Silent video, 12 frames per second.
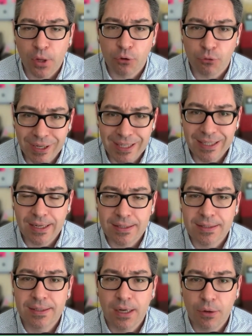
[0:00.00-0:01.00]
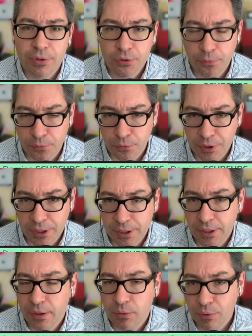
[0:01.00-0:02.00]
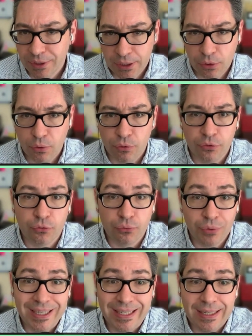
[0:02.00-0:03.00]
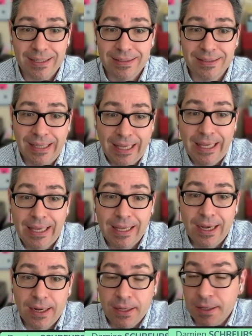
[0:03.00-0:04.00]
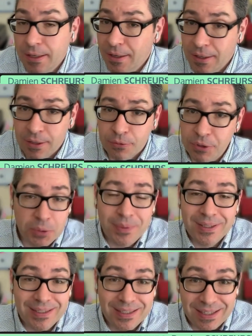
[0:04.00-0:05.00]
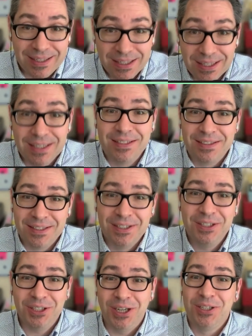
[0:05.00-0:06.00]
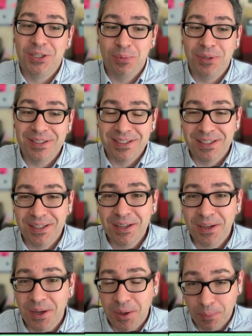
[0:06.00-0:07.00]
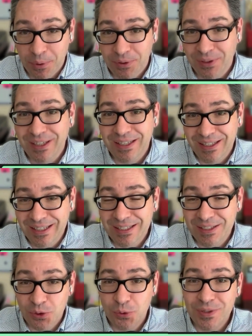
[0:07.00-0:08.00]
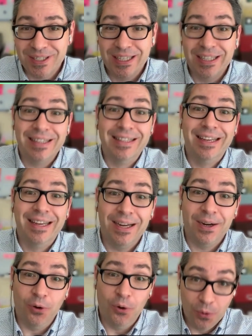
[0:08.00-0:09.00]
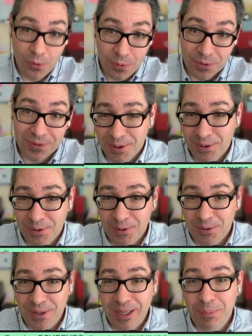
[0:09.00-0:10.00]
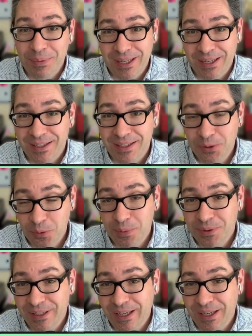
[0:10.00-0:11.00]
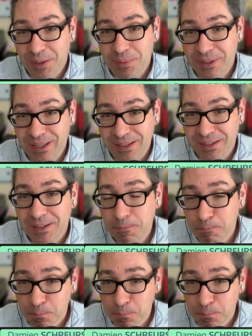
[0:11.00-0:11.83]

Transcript: Raycast now is offering what they call Raycast AI, which basically is ChatGPT, but it's using their own API key, OpenAI API key,